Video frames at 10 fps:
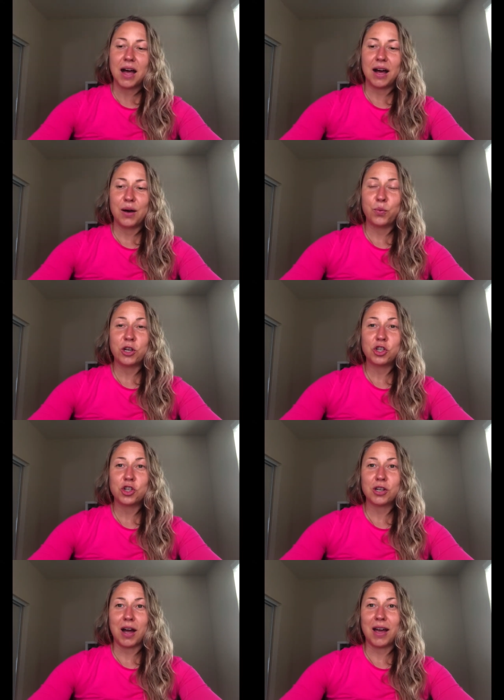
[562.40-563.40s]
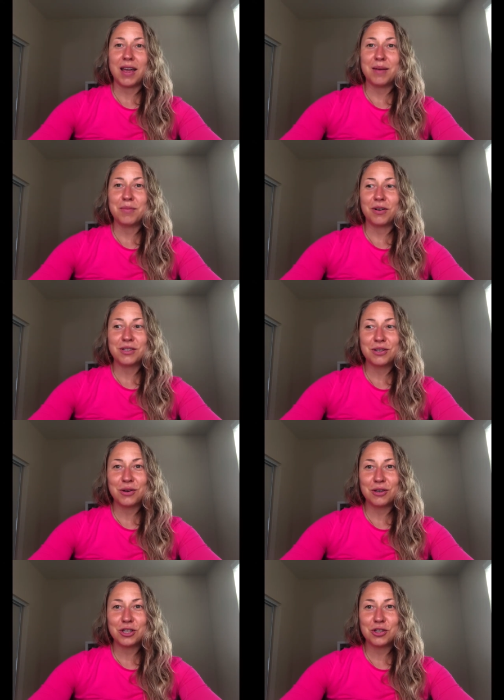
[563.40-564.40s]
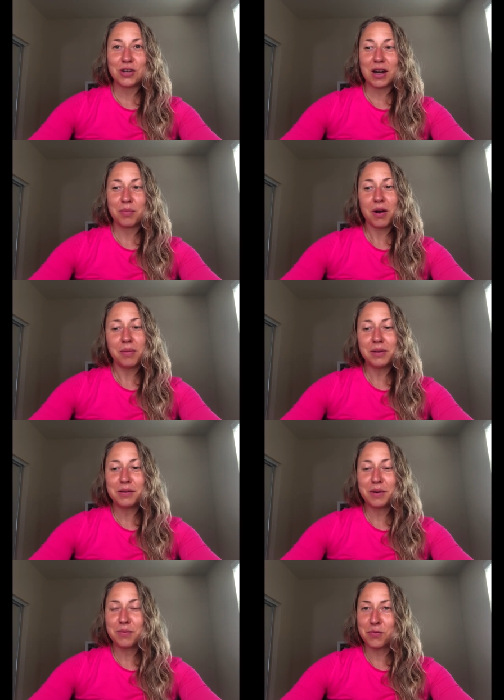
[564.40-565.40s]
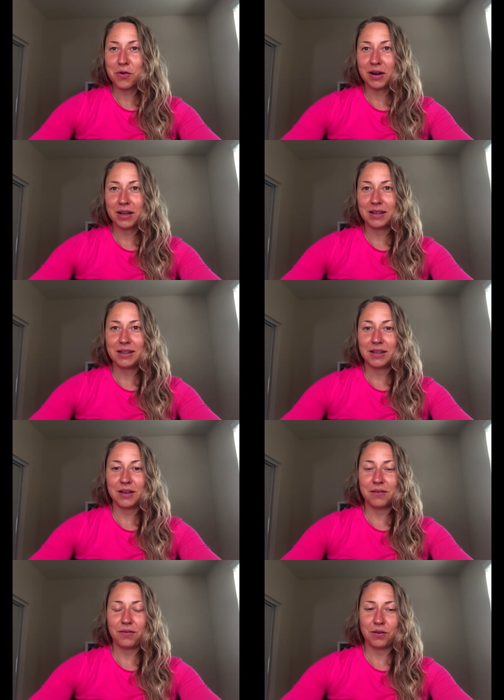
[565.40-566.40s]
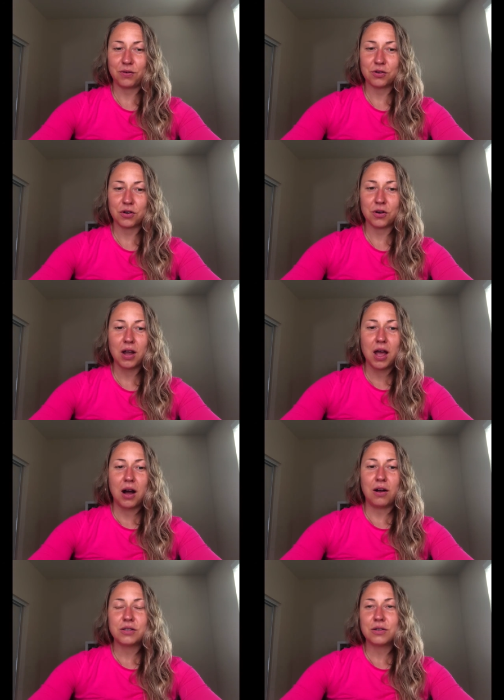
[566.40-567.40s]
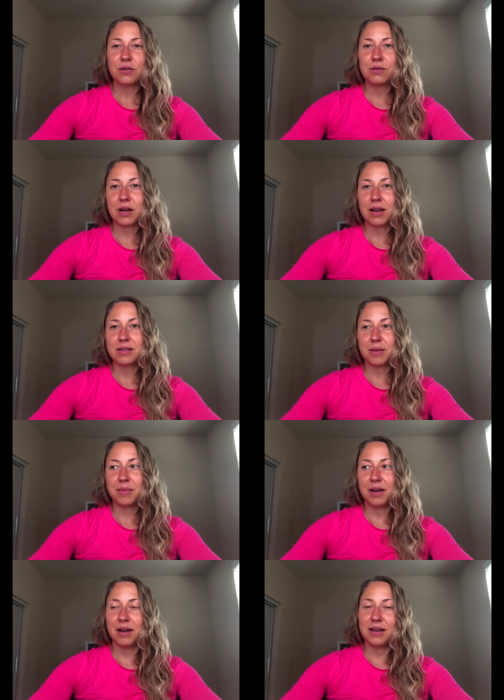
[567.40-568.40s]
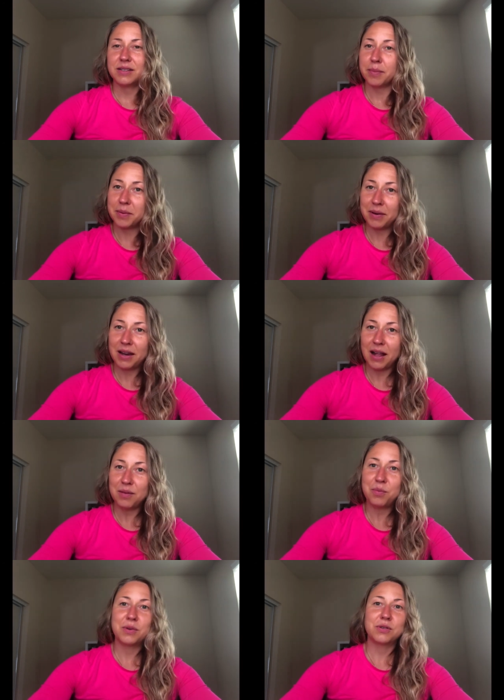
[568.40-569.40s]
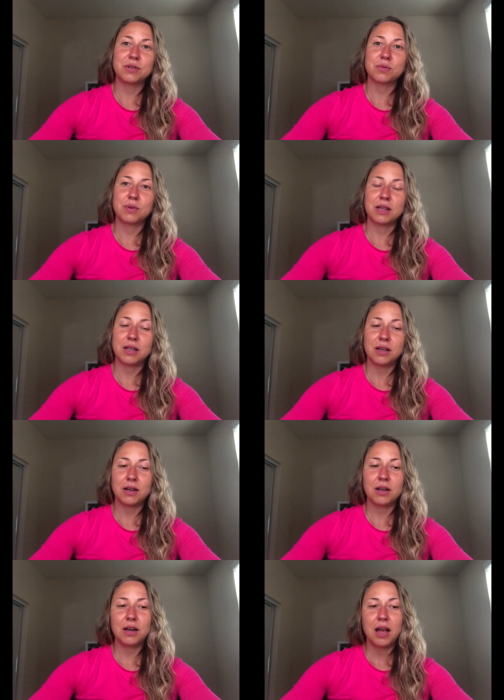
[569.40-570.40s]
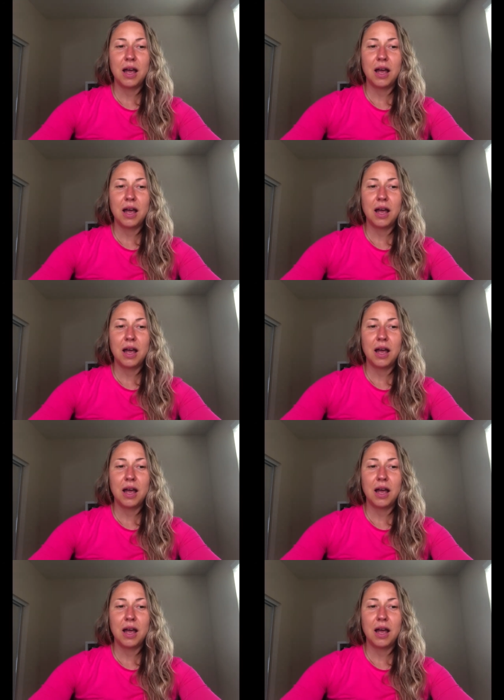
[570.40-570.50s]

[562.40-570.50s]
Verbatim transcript: Uh, which I'm also going to share probably a little bit more in the future. Also got some uh, supplement help, which was really good.